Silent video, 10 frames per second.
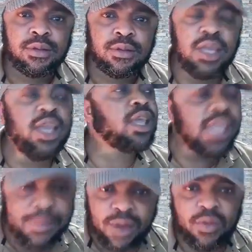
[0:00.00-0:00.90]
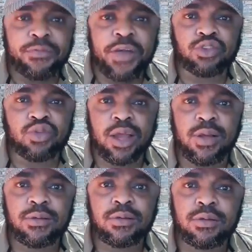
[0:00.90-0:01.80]
He killed Manuel Fajuna.
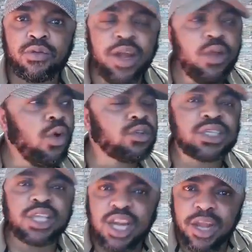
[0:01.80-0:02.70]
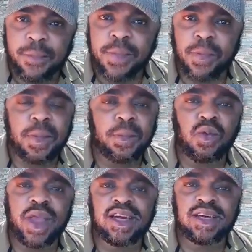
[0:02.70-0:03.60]
When he was killing people,
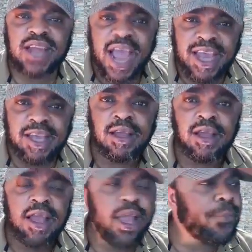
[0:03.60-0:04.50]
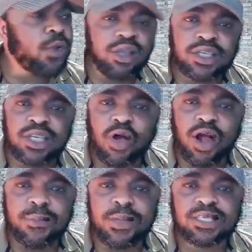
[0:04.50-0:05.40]
people were dying, and because he
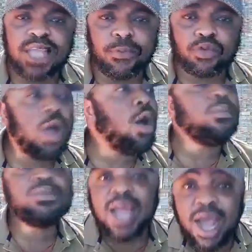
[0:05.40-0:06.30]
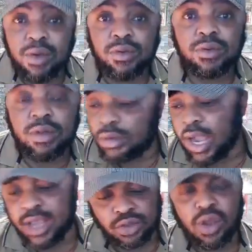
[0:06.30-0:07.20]
called him a saboteur. Now,
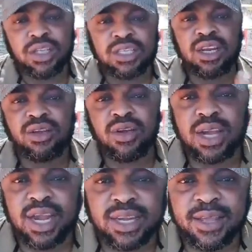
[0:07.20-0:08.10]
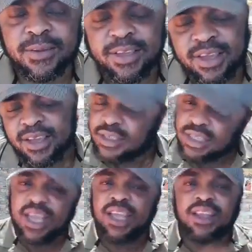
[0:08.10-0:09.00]
I saw a Jilly the other day
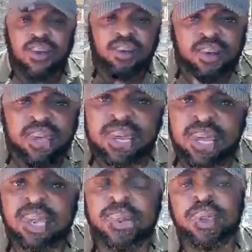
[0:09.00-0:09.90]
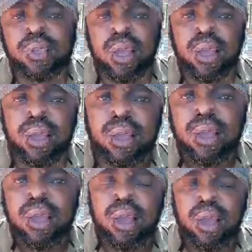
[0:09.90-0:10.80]
saying, oh, he need
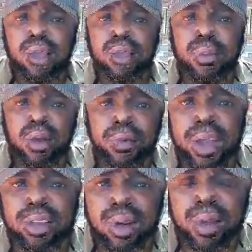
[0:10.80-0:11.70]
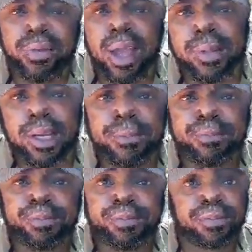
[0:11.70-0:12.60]
Emmanuel Fajuna family.
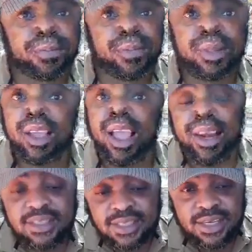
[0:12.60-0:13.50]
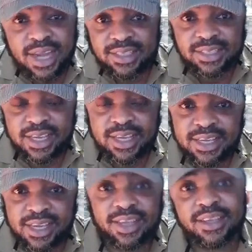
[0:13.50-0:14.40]
Anything I say here,